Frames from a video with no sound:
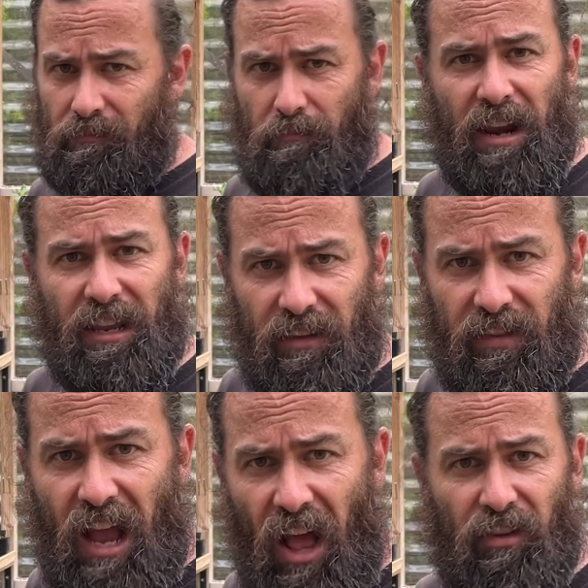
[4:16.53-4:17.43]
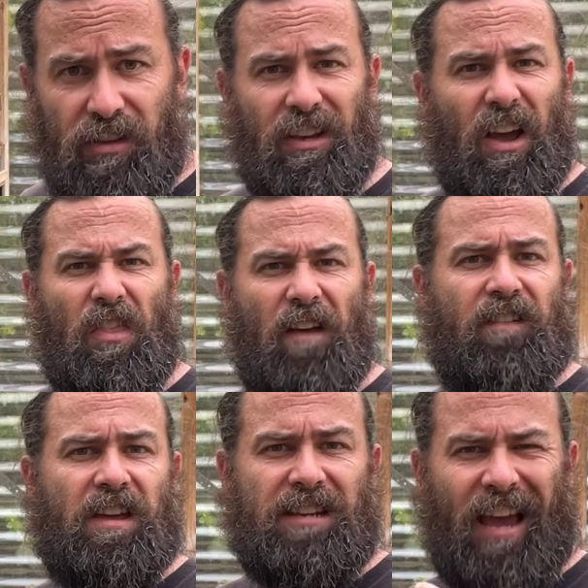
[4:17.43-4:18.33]
many of the others, they're
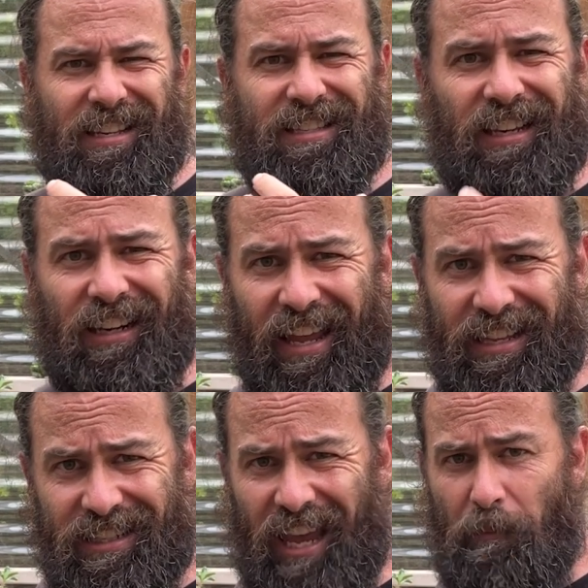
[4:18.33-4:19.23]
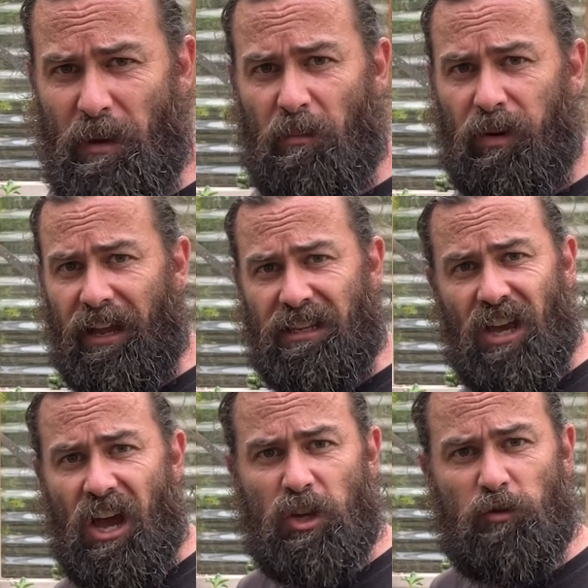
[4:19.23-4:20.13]
fantastic landscaping plants,
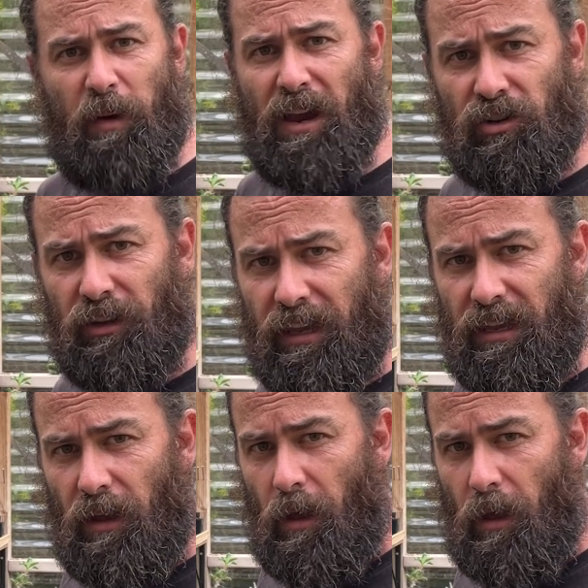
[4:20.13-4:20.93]
especially